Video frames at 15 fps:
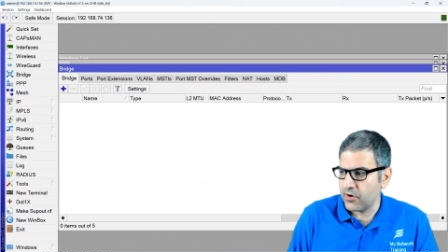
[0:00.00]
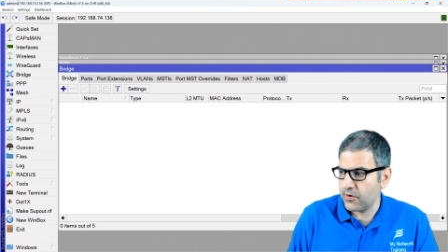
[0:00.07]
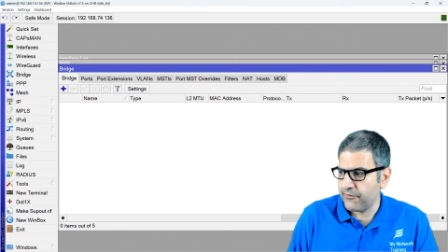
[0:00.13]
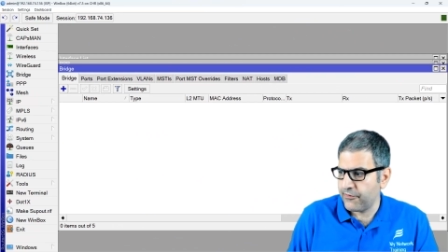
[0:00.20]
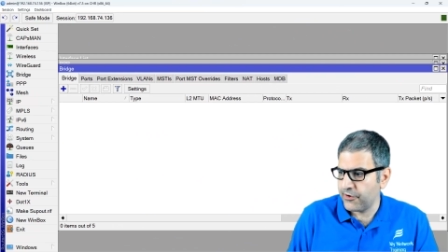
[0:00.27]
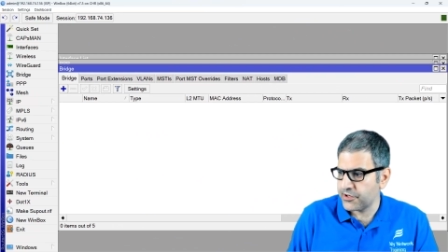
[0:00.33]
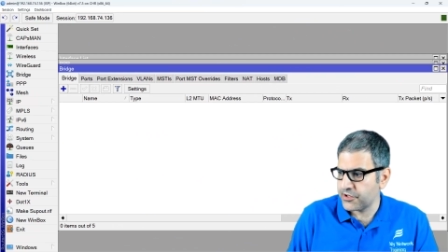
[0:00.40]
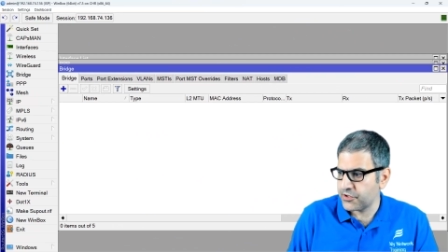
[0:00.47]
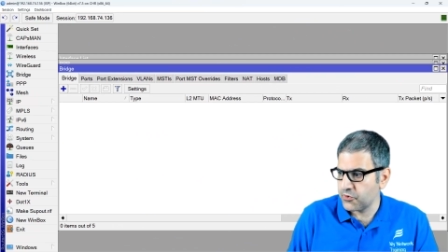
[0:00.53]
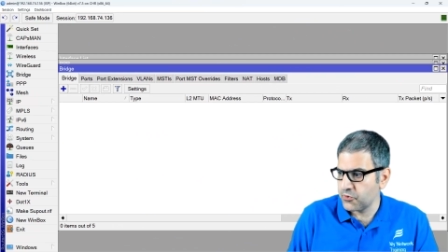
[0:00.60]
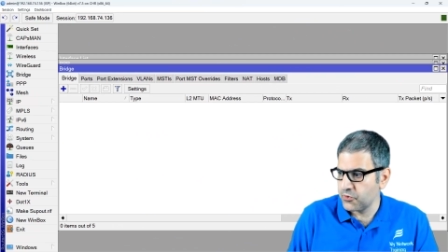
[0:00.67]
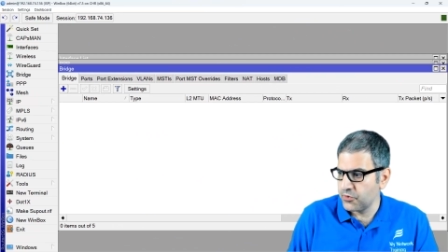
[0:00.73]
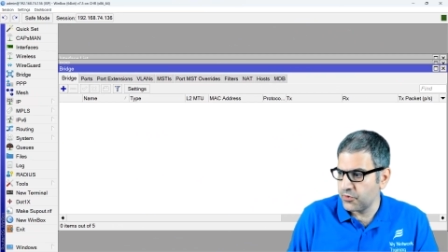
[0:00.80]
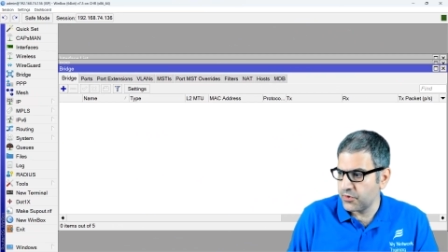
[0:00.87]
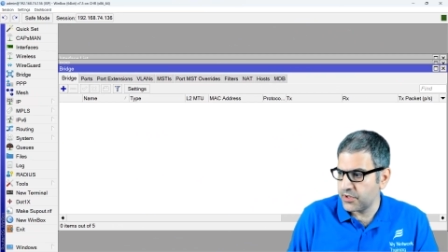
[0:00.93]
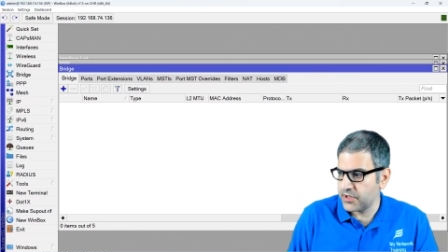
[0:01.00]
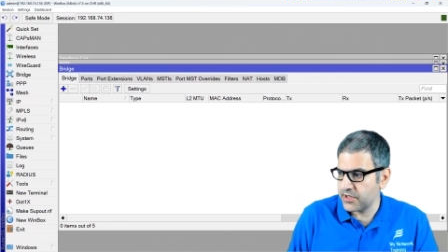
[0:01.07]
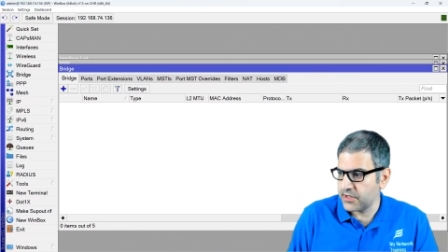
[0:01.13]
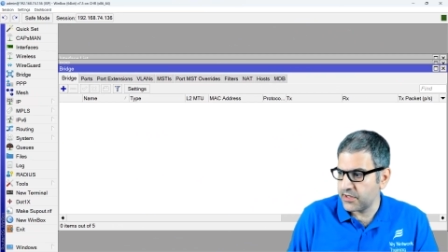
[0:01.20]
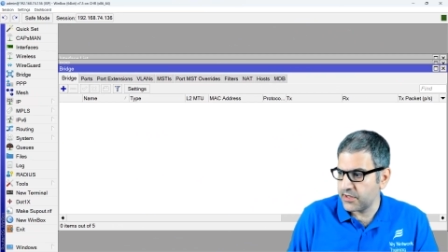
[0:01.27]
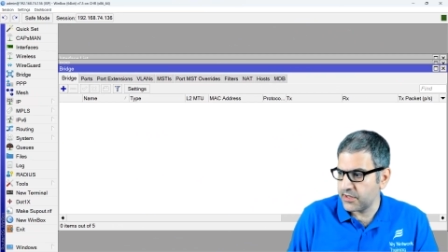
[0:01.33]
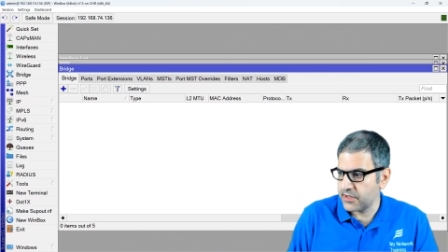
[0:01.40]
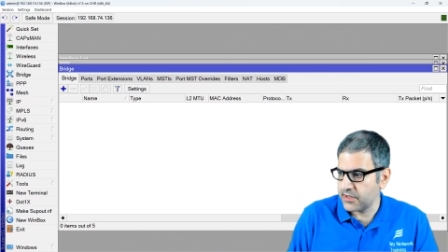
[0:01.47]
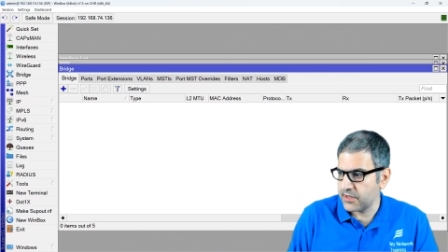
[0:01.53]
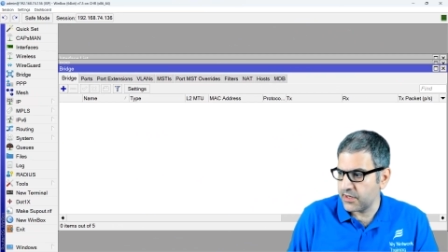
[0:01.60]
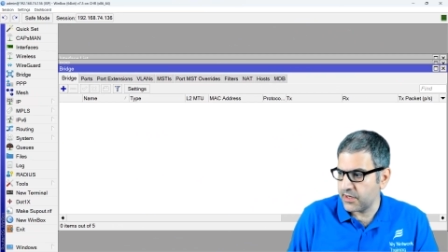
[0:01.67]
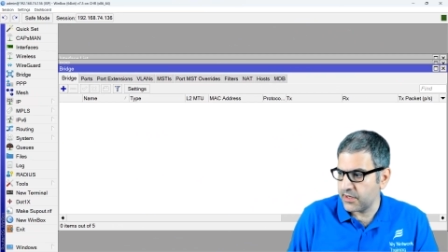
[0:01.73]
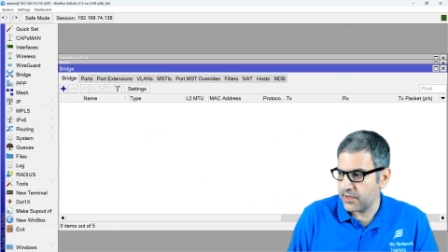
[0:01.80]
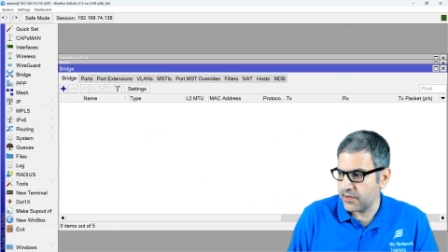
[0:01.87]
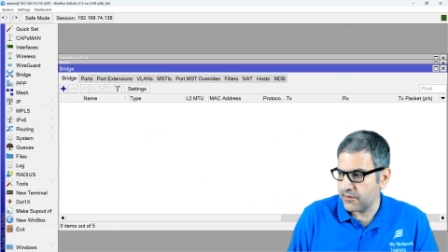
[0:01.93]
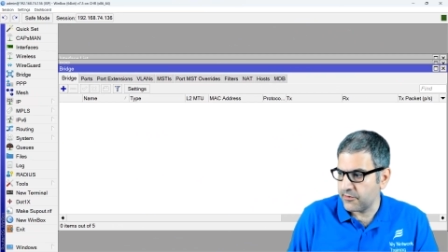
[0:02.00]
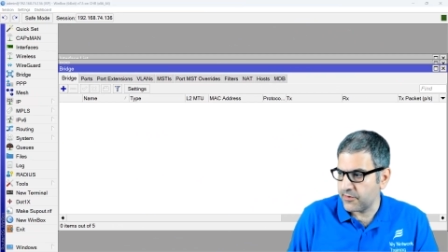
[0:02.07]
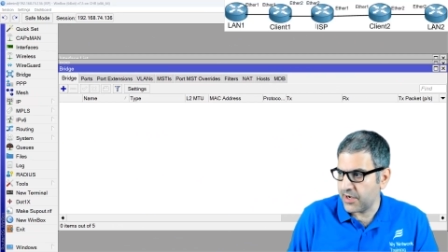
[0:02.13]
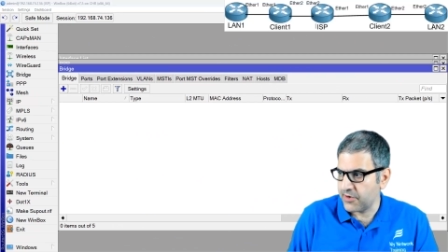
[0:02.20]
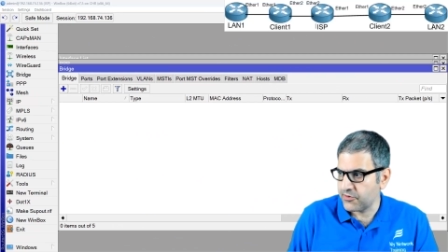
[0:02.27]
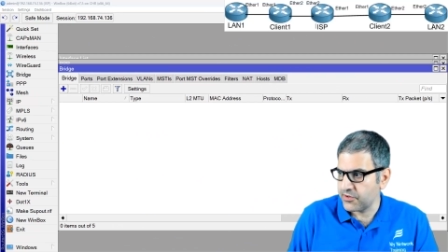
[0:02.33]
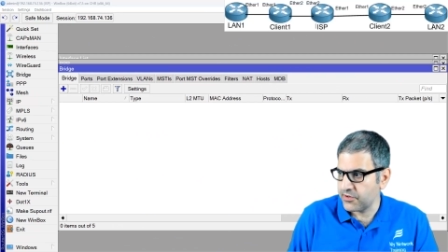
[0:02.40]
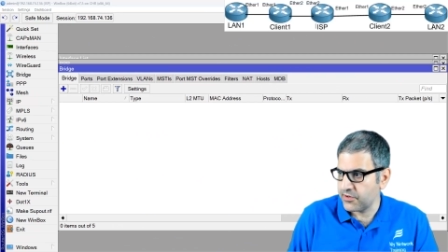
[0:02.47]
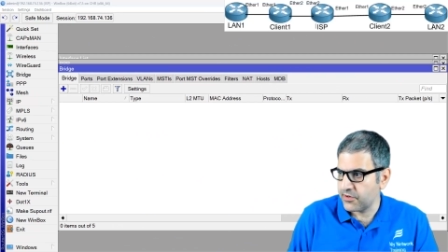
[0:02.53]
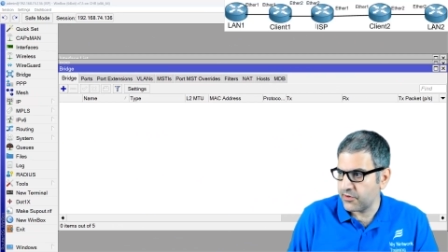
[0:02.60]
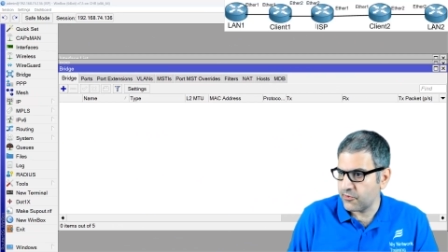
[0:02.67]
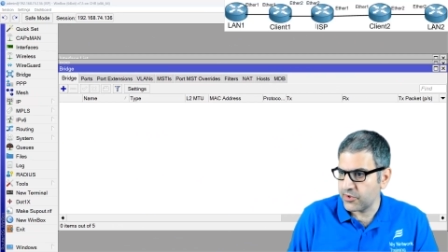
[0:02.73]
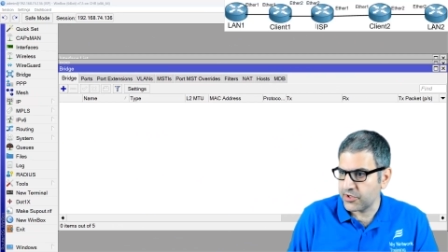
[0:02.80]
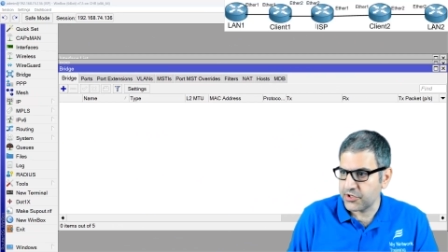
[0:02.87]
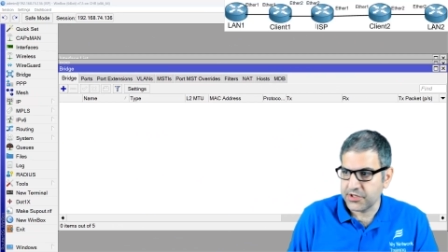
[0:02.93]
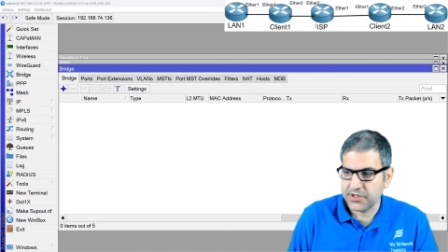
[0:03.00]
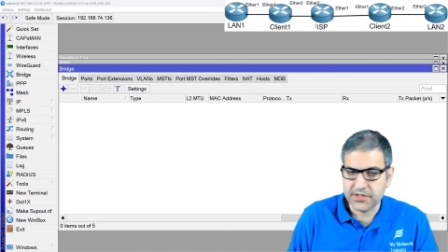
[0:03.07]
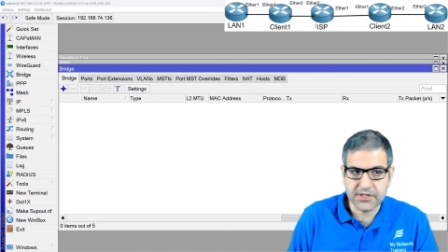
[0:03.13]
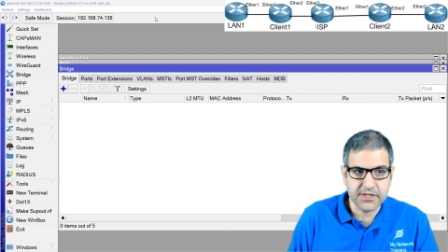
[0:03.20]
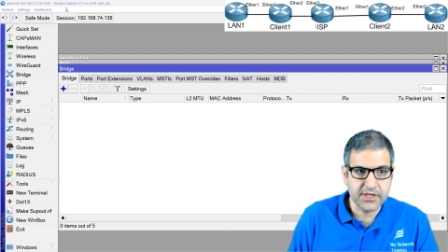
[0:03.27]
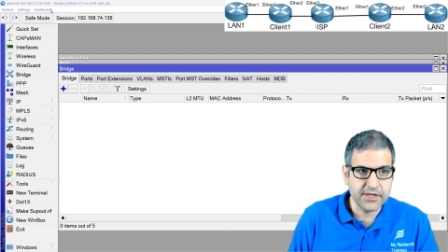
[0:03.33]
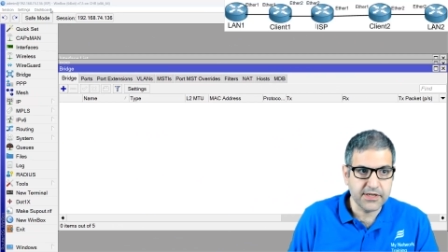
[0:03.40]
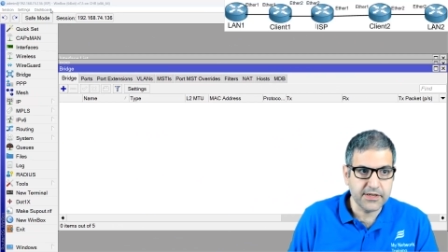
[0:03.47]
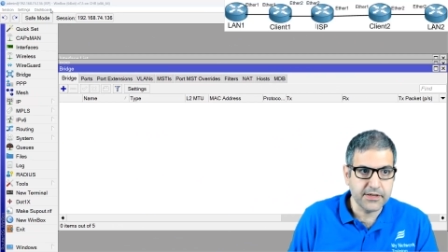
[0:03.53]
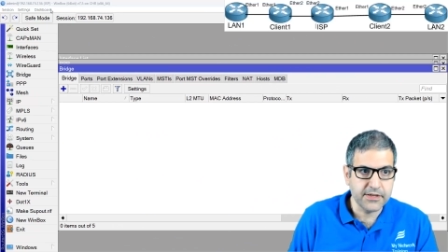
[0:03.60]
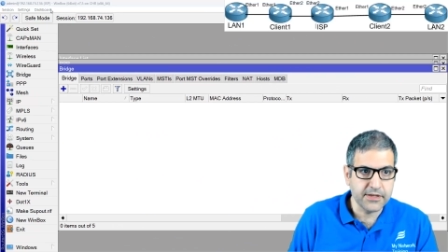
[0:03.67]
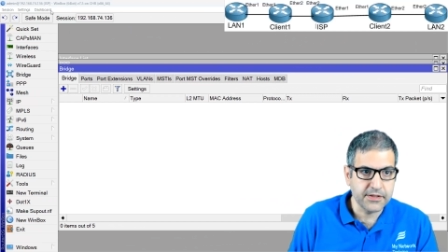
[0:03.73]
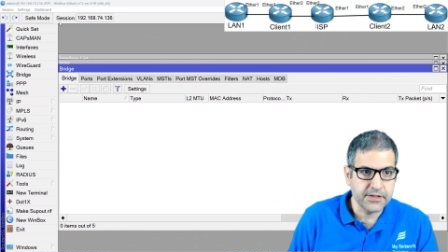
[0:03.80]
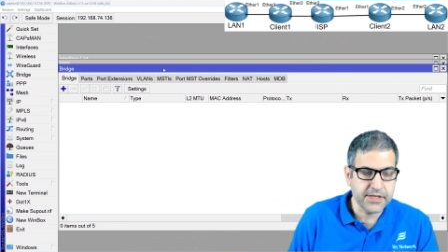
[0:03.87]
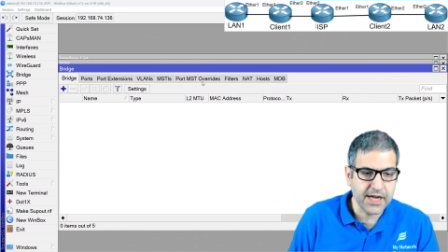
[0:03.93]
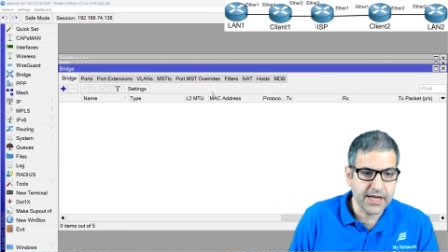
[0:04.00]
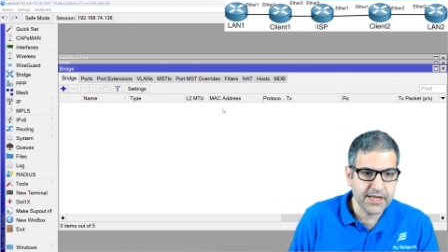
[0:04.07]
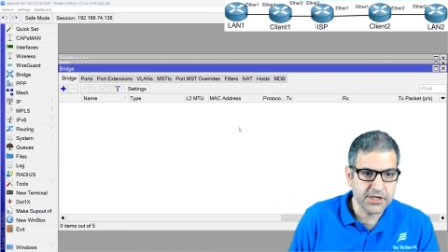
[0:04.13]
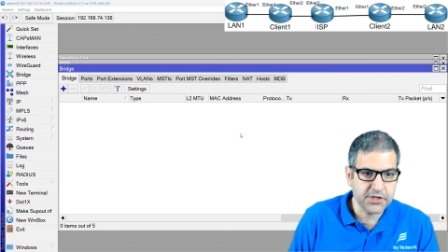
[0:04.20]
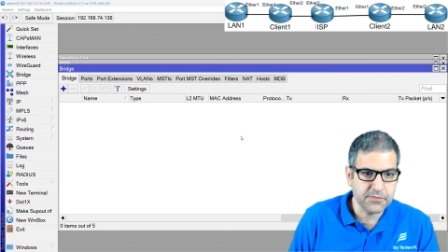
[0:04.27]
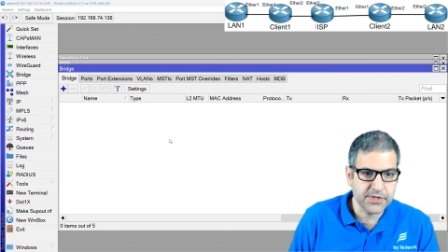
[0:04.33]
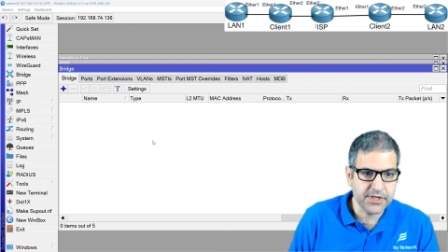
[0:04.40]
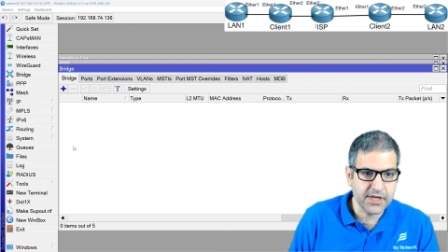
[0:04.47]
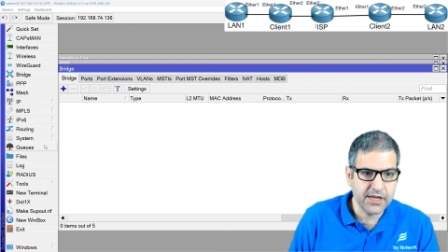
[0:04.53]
first to the uh, router, which is uh, the ISP.